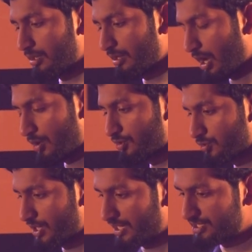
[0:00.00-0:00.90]
how to do
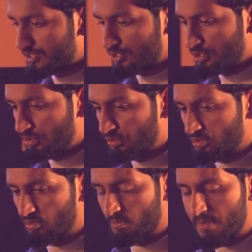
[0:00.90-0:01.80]
that is
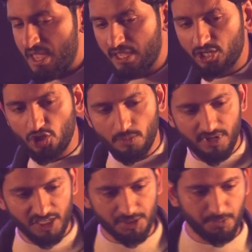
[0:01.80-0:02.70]
you make a human
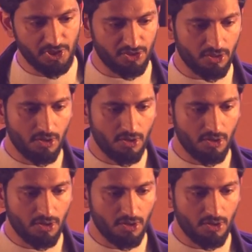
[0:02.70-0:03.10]
expert